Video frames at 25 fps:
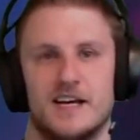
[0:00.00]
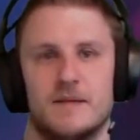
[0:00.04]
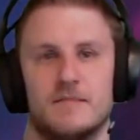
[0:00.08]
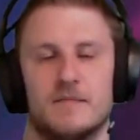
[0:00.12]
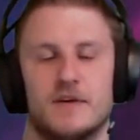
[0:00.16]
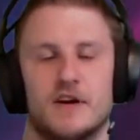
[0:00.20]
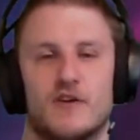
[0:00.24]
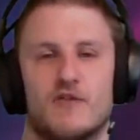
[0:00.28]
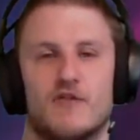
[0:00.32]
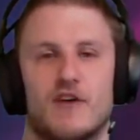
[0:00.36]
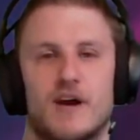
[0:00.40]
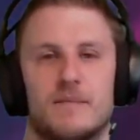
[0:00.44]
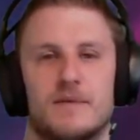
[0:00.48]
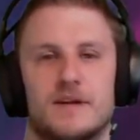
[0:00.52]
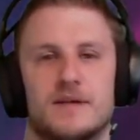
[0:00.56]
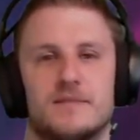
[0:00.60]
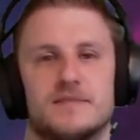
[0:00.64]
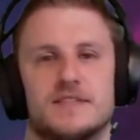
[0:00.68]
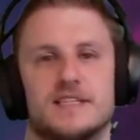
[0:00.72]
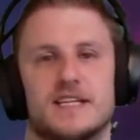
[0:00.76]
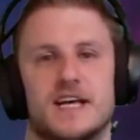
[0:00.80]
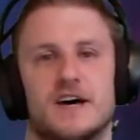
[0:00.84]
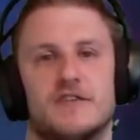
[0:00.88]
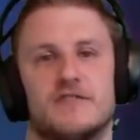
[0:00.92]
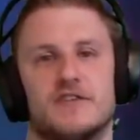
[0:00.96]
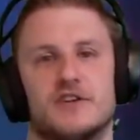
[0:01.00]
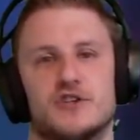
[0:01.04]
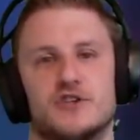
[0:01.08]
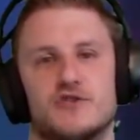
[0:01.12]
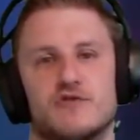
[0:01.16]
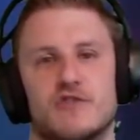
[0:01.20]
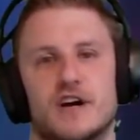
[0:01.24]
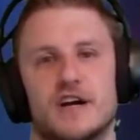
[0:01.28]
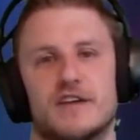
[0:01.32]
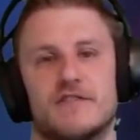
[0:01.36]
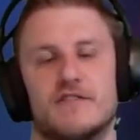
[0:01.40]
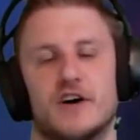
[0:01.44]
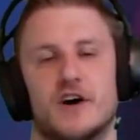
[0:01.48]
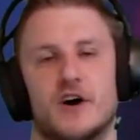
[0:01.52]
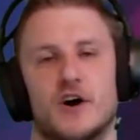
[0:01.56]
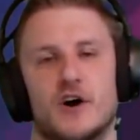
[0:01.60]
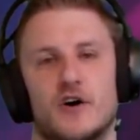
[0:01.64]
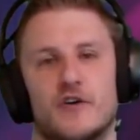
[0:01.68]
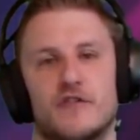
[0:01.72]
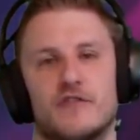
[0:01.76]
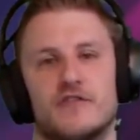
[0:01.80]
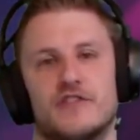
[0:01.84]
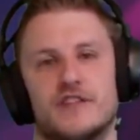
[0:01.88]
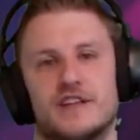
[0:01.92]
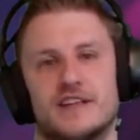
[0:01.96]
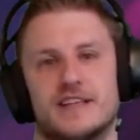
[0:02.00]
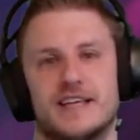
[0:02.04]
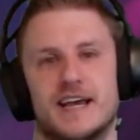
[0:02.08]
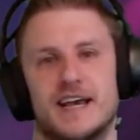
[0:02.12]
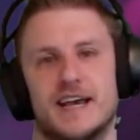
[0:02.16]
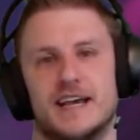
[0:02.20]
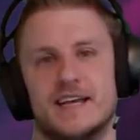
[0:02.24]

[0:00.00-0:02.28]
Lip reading: but grabbing himself a driver of the day